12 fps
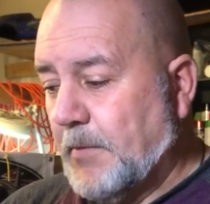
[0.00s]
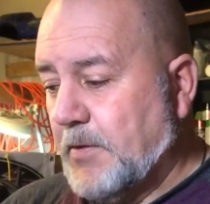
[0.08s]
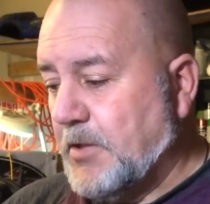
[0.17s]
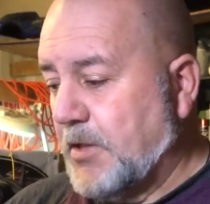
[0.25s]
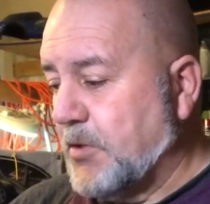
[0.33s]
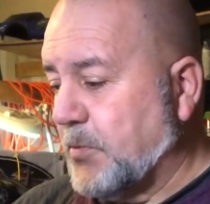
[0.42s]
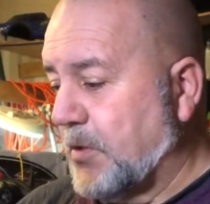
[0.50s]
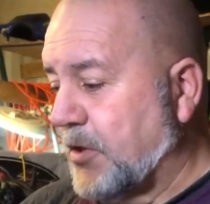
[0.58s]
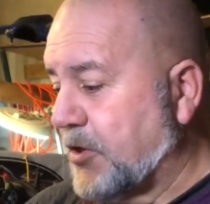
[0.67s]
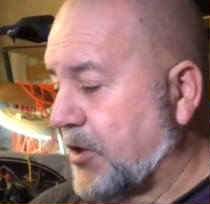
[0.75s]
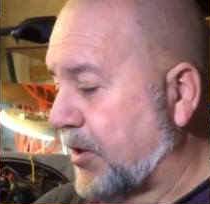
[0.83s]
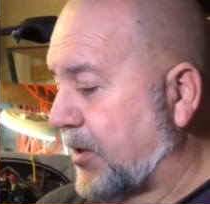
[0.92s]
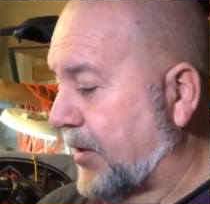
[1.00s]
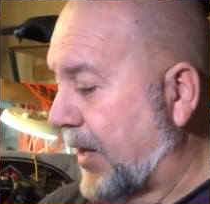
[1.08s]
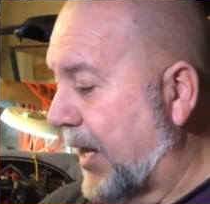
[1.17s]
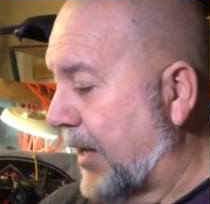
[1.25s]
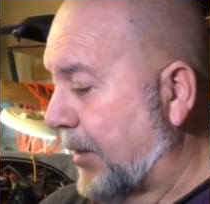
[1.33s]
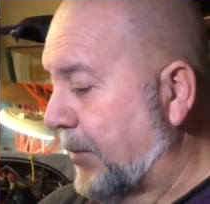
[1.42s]
so I just wanted to show you
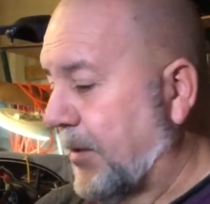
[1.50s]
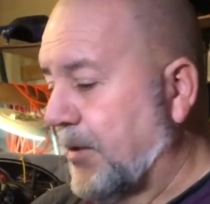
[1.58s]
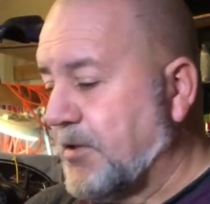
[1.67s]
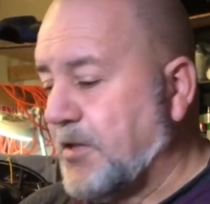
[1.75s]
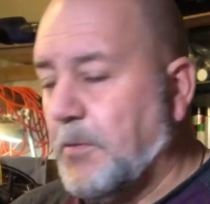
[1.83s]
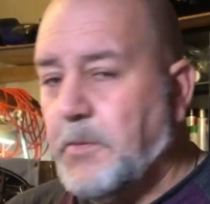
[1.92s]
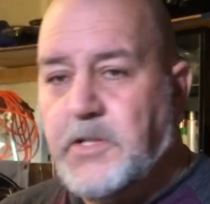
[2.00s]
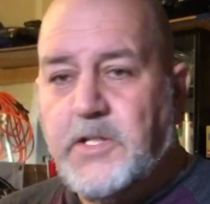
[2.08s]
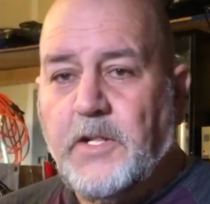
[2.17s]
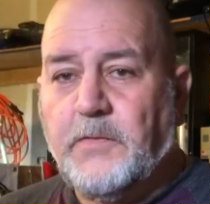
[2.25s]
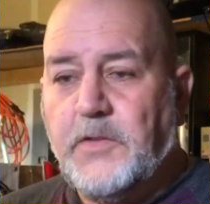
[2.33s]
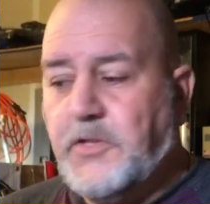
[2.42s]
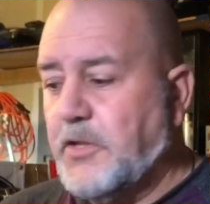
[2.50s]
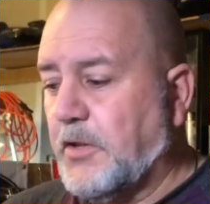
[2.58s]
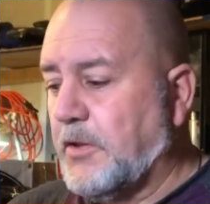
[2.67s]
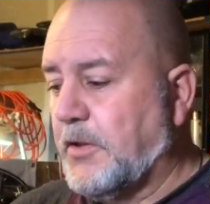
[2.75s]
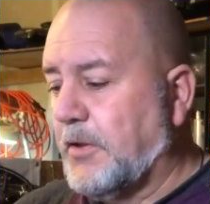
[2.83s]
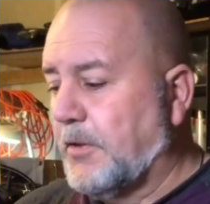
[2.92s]
that. I mean, there's so much stuff that you
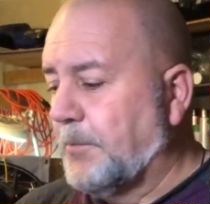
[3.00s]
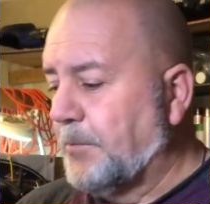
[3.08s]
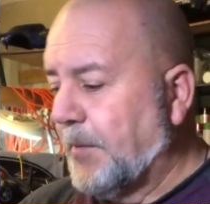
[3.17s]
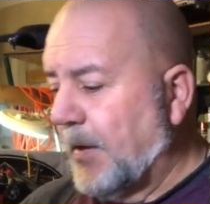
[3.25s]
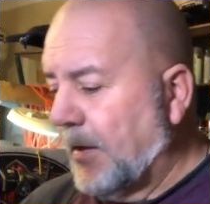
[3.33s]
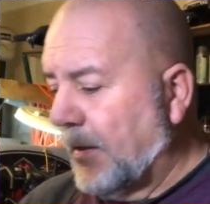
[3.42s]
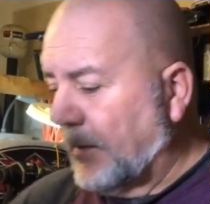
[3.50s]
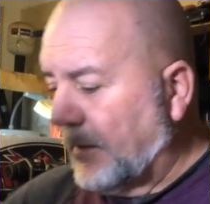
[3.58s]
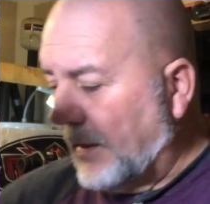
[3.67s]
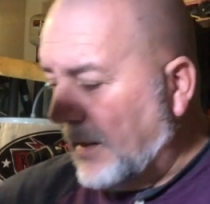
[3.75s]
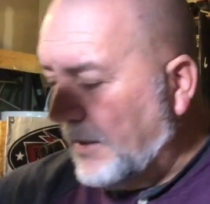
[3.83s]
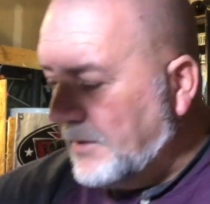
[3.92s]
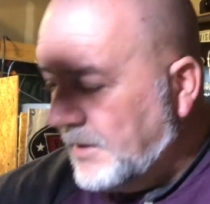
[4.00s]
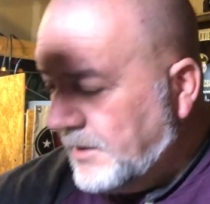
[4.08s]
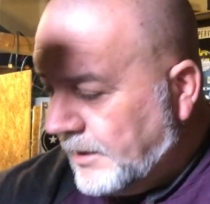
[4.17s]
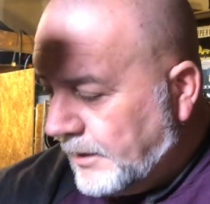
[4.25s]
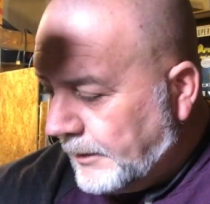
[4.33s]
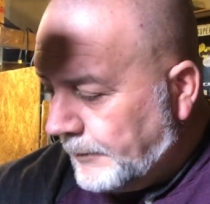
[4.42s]
can do. Like I did,
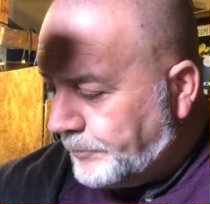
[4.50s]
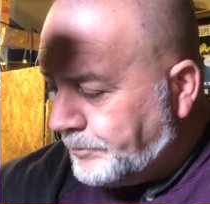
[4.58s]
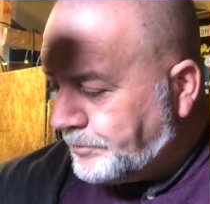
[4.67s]
um,